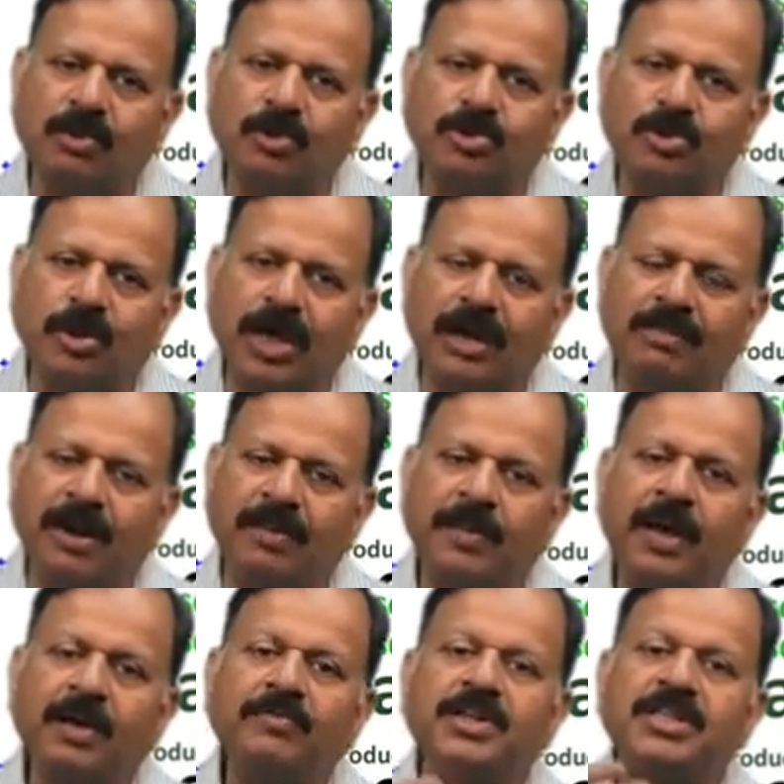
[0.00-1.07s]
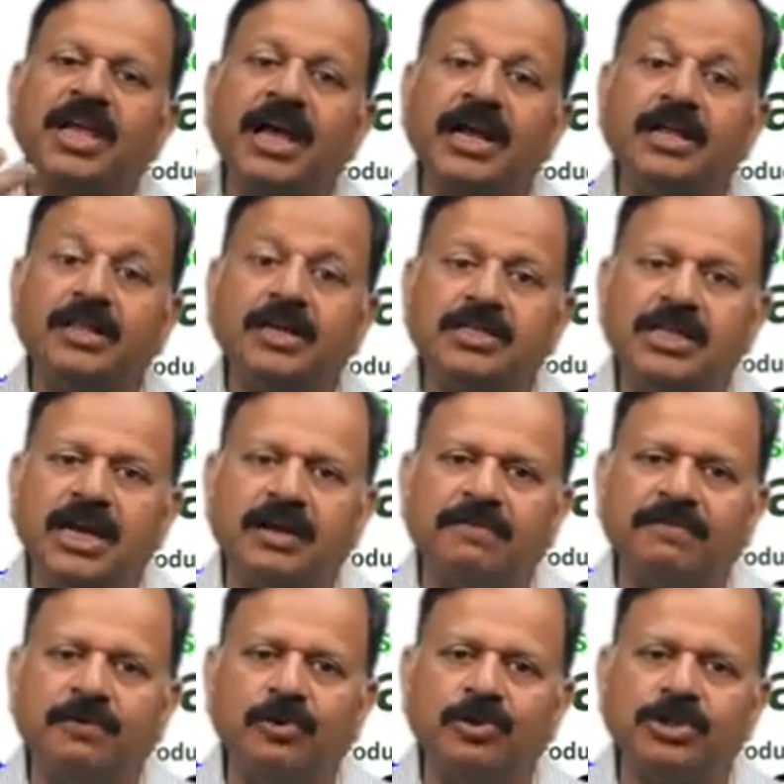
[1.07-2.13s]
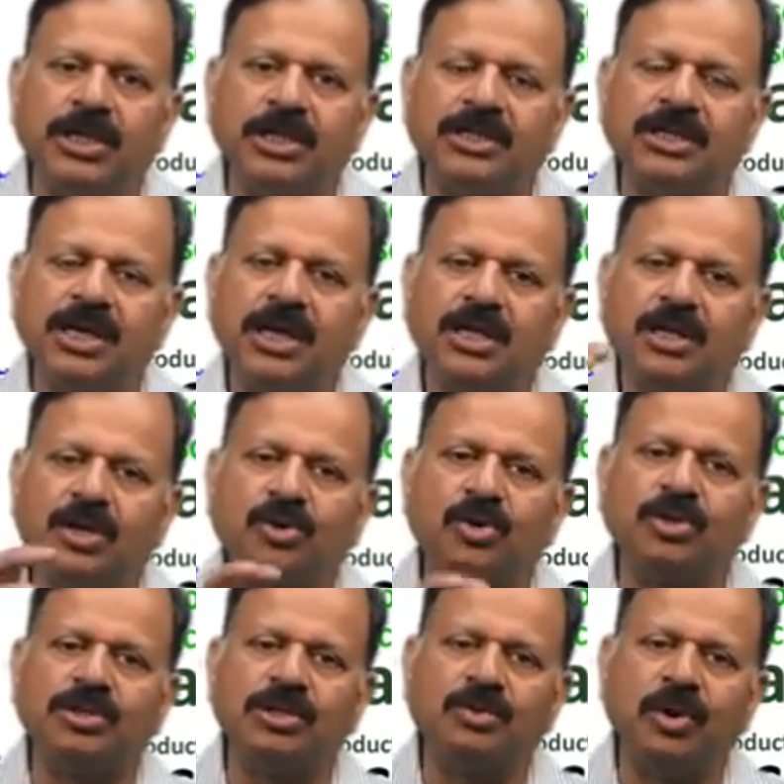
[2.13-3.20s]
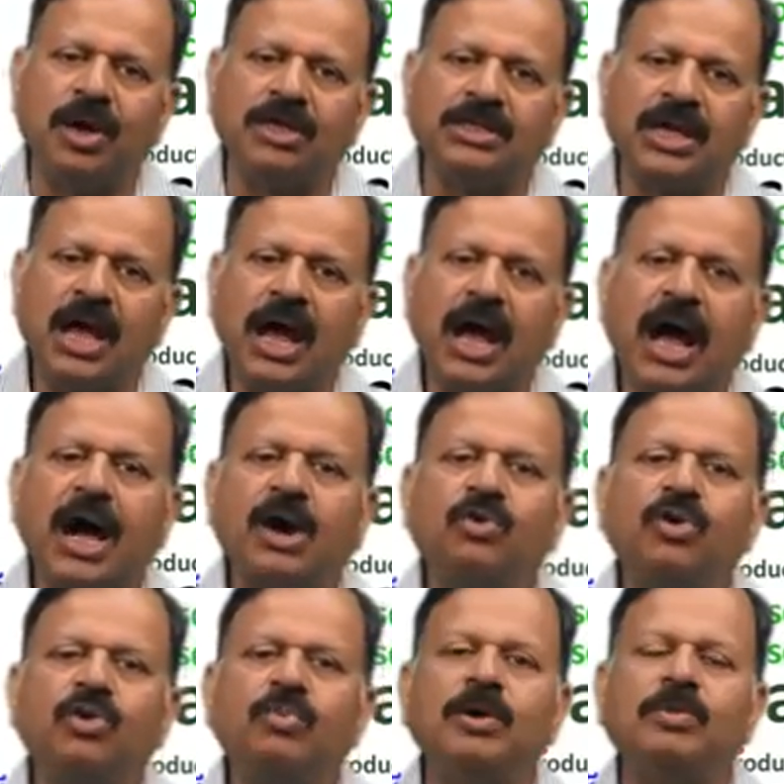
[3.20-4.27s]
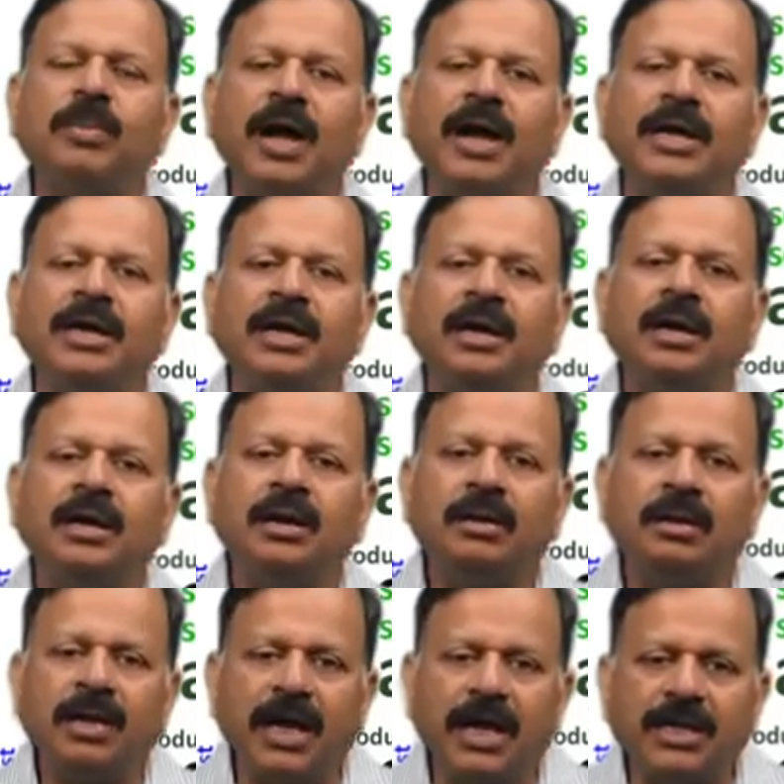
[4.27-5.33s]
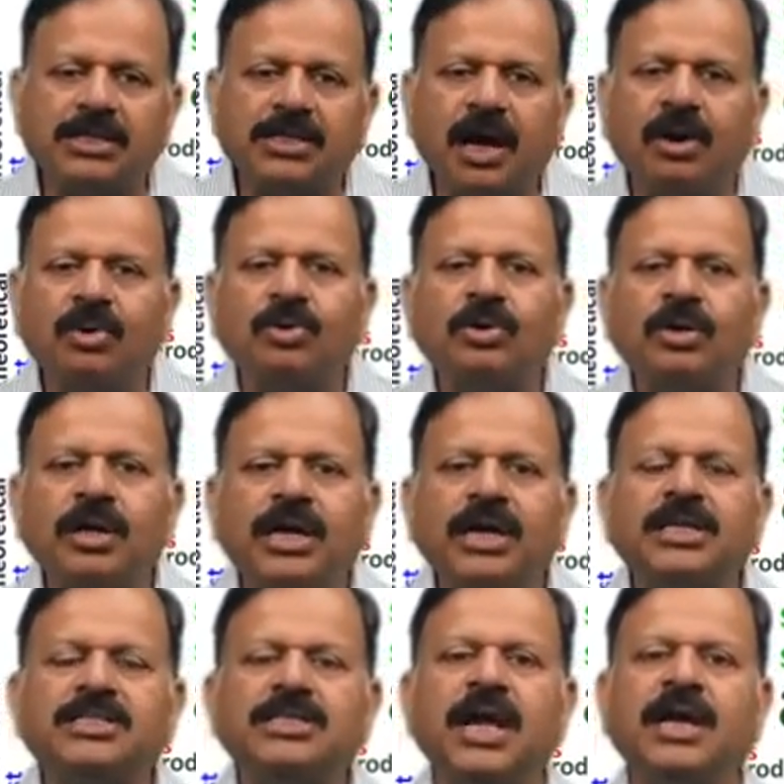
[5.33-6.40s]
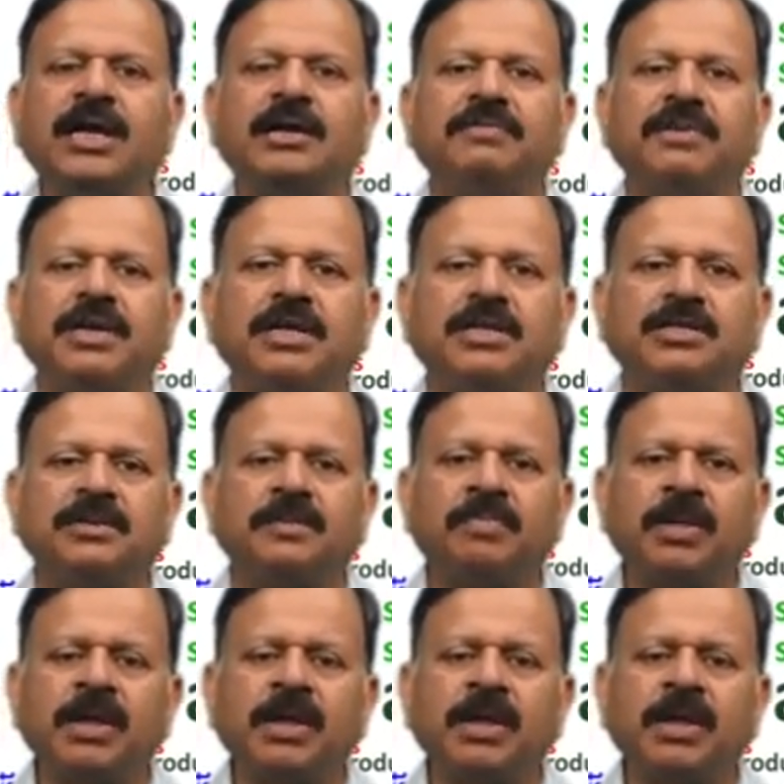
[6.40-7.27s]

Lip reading: also came up with another set of questions. The question was how human mind carries out its activities.